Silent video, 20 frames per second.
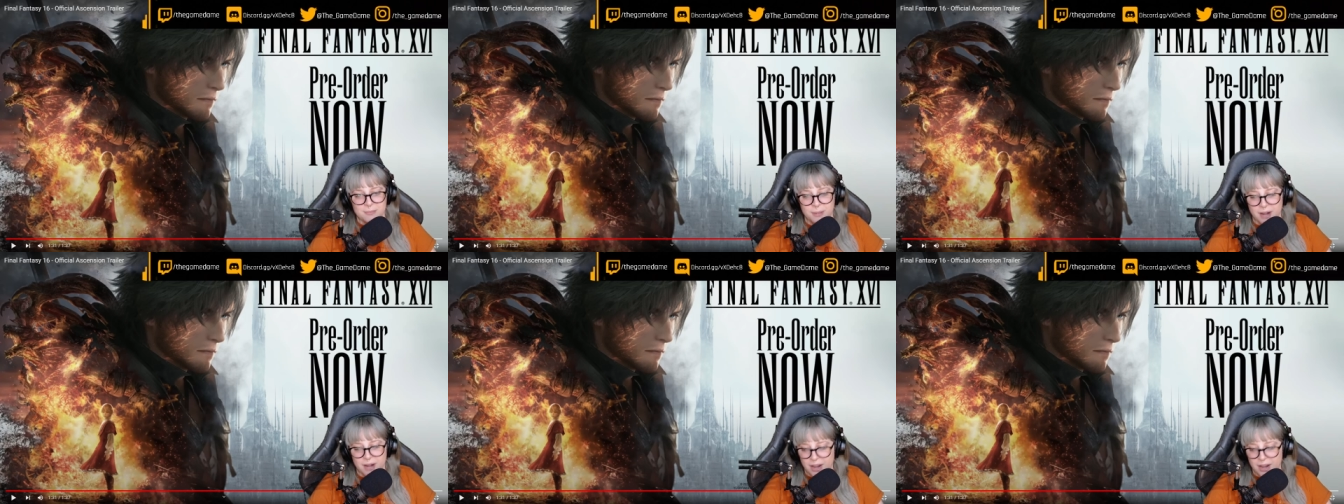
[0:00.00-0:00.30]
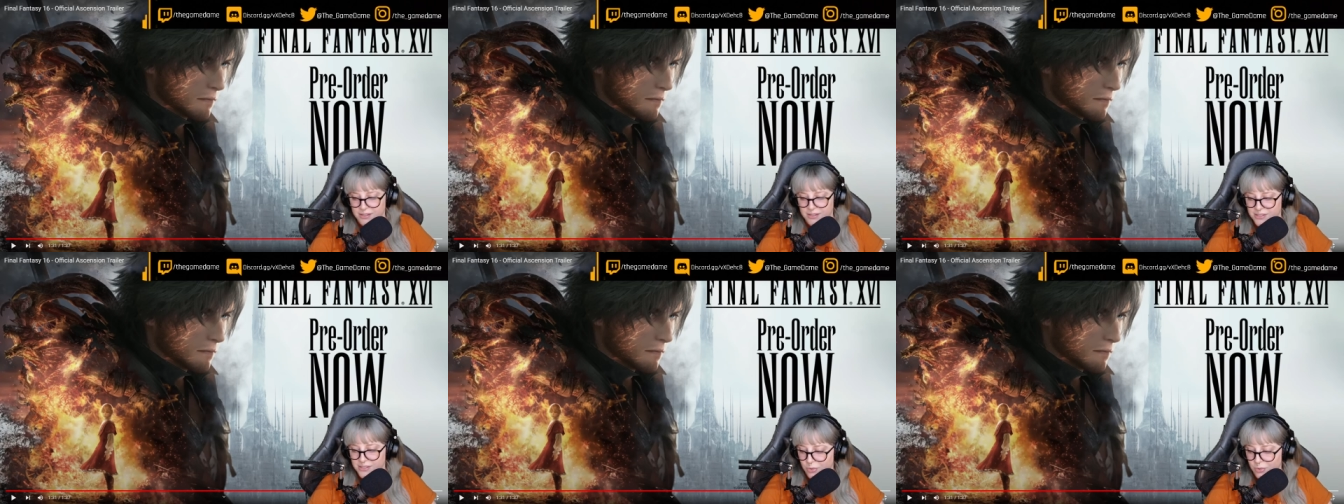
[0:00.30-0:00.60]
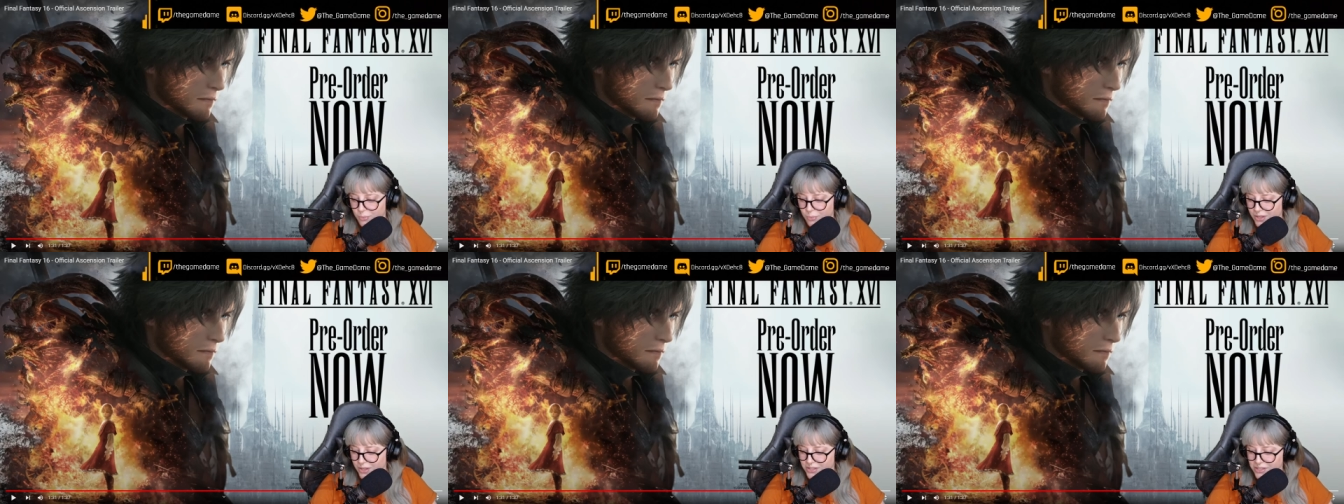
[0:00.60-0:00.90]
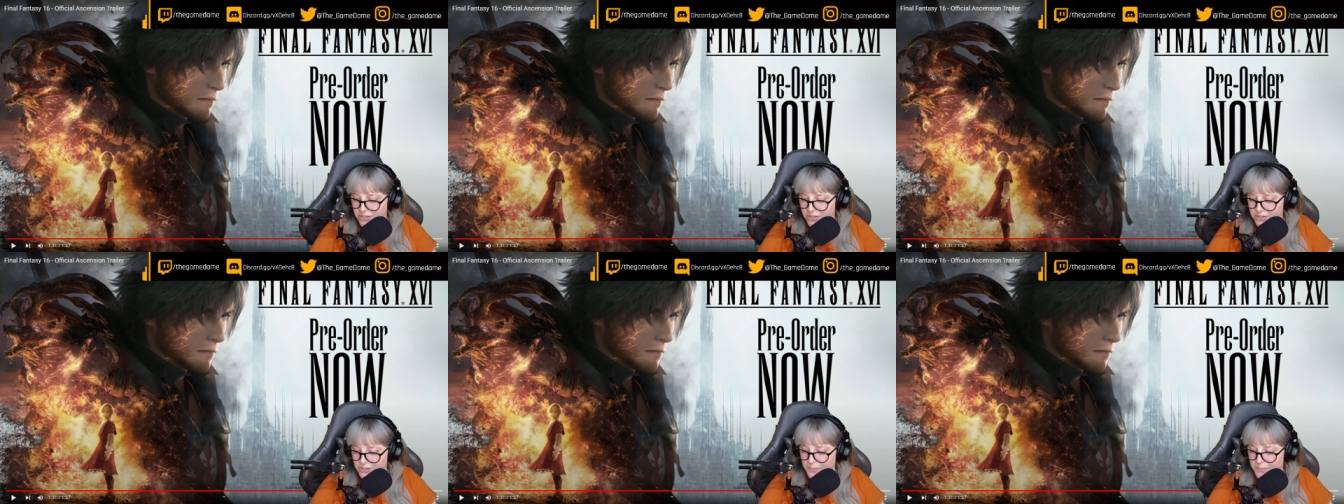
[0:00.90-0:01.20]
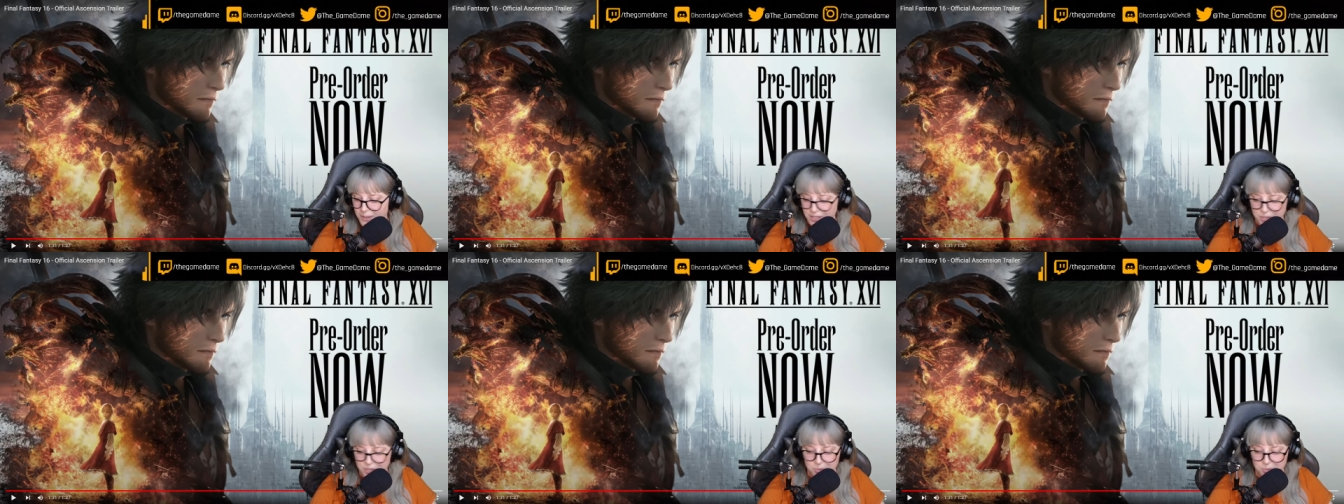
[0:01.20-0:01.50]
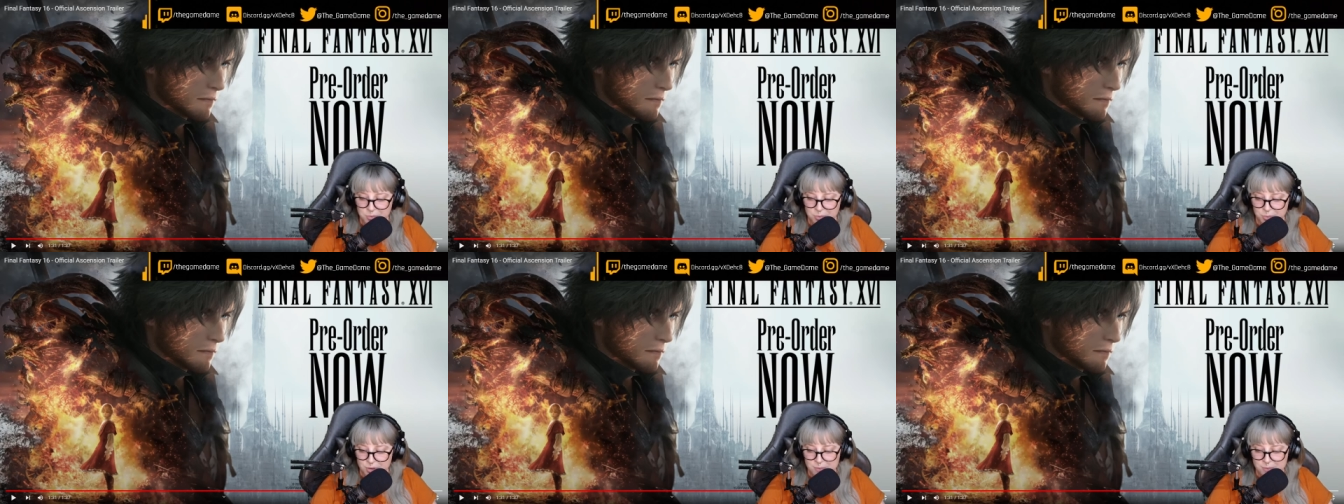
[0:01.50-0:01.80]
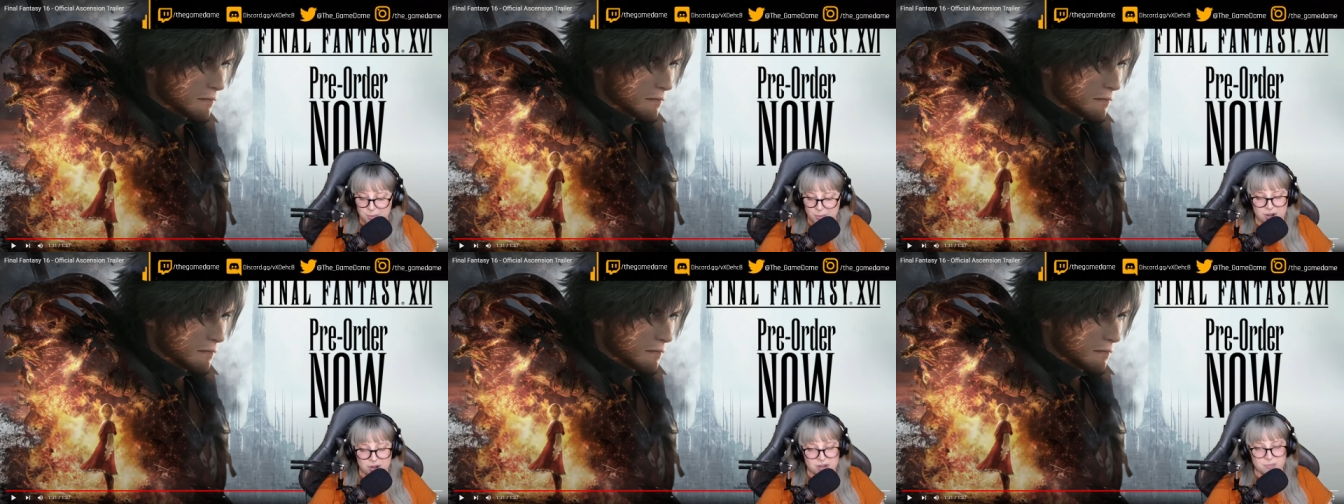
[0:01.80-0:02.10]
but I still want to, especially with
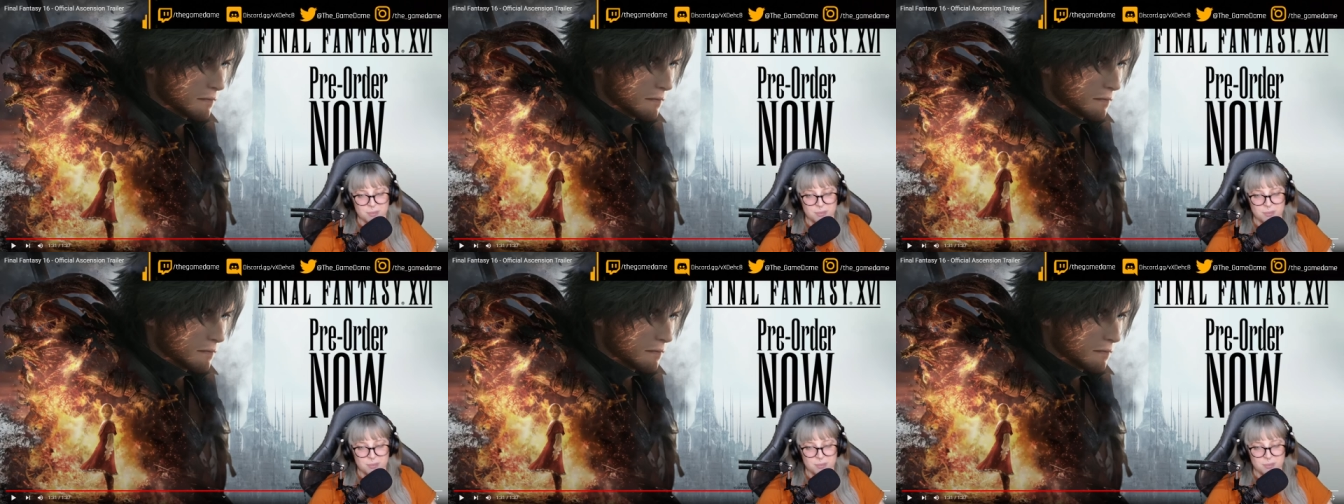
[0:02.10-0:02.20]
Rebirth.